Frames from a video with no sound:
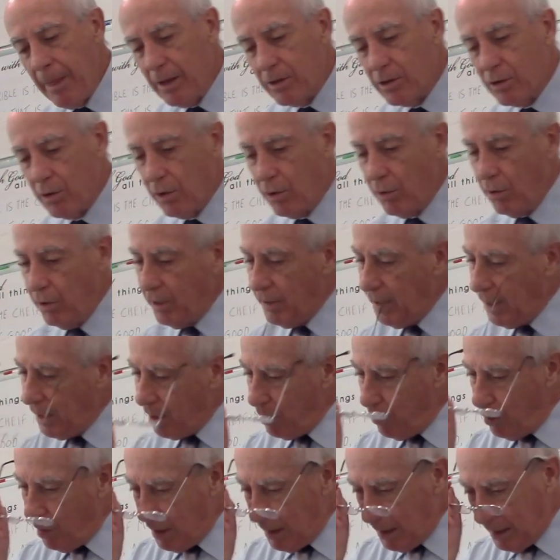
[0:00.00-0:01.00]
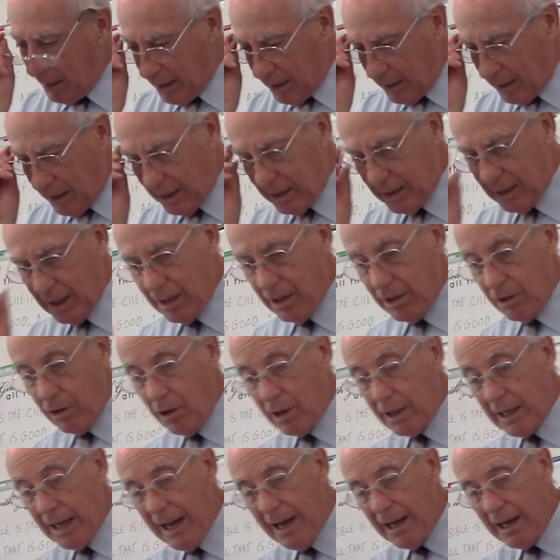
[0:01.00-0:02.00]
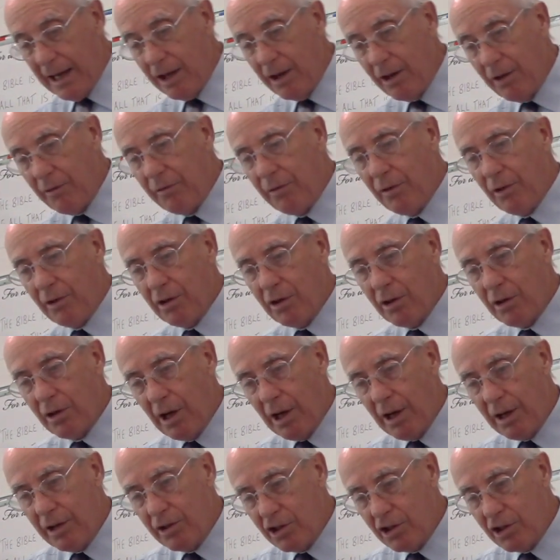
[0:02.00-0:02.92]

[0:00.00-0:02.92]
So the only thing I want you to look at here for